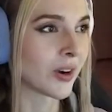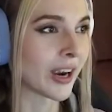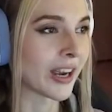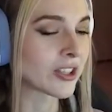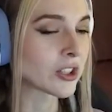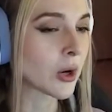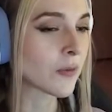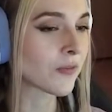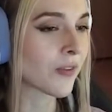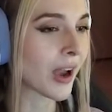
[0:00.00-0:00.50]
right,
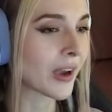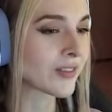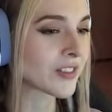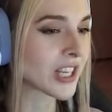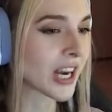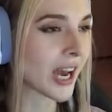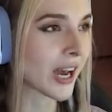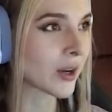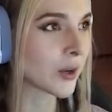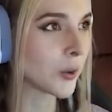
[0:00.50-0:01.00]
top five
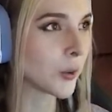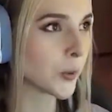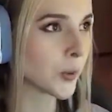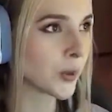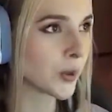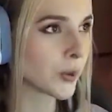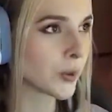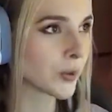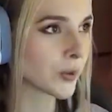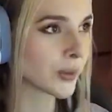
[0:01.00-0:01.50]
chat. Who?
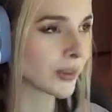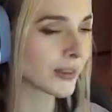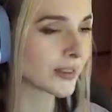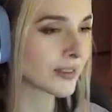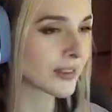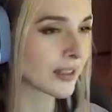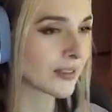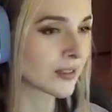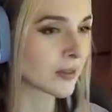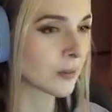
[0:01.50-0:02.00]
Let's
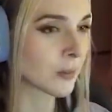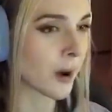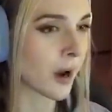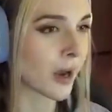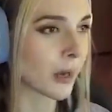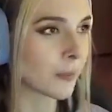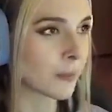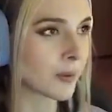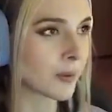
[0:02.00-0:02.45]
get some hype